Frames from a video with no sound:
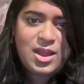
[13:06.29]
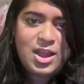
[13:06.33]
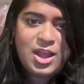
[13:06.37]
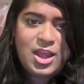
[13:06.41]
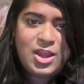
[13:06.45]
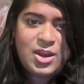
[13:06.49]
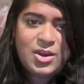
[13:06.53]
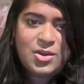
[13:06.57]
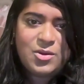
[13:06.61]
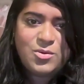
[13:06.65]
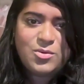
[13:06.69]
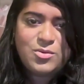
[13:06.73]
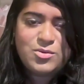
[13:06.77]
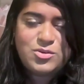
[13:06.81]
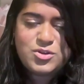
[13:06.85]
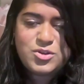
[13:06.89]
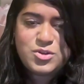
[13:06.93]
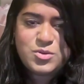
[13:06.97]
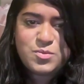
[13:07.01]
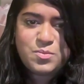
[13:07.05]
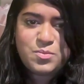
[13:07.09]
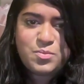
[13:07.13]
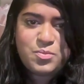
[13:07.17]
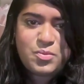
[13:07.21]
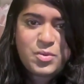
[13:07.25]

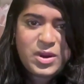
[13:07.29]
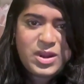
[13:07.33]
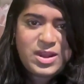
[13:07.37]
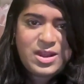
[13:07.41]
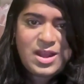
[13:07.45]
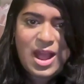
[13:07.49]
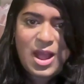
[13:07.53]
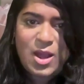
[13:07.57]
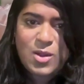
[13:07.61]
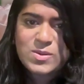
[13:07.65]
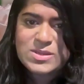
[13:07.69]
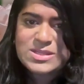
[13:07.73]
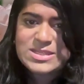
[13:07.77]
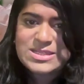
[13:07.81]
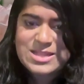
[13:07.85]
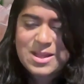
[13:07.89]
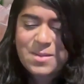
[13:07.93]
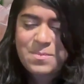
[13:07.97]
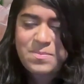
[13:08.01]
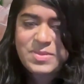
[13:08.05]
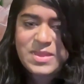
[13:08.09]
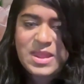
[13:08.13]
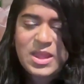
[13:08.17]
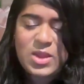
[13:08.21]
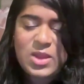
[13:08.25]
to bring out
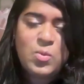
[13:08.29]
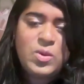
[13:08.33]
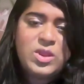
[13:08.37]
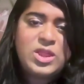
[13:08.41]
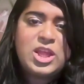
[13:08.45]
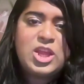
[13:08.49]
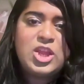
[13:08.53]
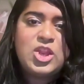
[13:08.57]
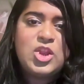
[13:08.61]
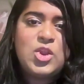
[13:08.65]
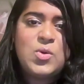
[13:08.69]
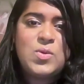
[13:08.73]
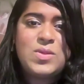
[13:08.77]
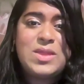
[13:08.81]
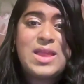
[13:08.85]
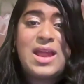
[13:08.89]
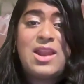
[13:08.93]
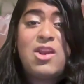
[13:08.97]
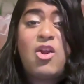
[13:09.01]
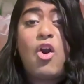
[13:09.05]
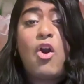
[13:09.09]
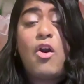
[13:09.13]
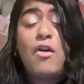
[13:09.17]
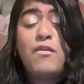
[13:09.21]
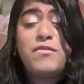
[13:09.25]
something within you,
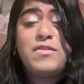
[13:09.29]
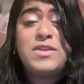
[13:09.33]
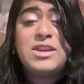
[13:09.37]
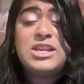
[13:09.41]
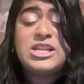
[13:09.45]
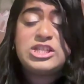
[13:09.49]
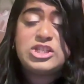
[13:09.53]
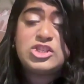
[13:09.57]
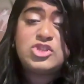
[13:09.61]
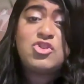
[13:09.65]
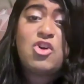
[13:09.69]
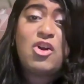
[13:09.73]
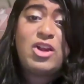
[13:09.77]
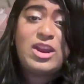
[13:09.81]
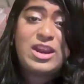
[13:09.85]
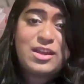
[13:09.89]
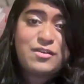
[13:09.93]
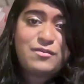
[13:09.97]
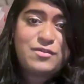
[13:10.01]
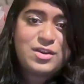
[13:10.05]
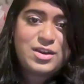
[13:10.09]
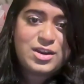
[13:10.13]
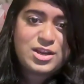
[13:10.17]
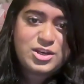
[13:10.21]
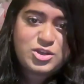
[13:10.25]
then often it's not
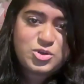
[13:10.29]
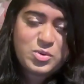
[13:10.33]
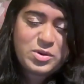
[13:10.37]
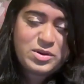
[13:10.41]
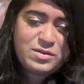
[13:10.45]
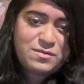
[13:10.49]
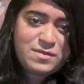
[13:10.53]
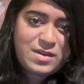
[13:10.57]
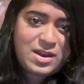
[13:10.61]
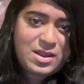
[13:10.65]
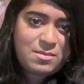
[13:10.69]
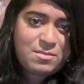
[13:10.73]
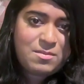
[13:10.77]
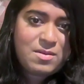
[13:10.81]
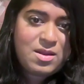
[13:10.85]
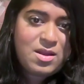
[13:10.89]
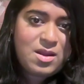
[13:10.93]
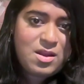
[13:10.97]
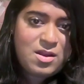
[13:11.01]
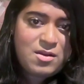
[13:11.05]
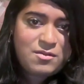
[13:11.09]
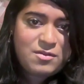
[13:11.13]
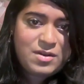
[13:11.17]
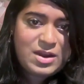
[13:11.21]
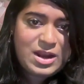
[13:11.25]
even a twin flame
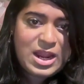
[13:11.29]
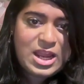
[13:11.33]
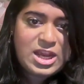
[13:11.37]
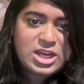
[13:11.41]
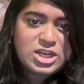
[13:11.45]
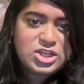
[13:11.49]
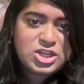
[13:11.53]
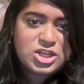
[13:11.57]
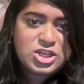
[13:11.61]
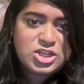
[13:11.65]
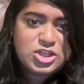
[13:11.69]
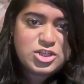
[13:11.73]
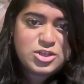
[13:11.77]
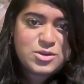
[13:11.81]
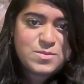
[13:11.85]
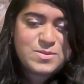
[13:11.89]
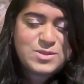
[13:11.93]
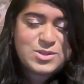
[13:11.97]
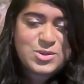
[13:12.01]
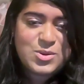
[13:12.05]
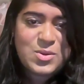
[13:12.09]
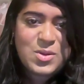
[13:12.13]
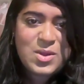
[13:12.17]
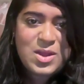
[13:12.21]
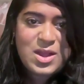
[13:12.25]
relationship.
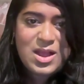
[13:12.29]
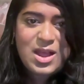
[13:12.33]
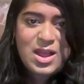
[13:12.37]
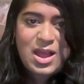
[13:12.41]
So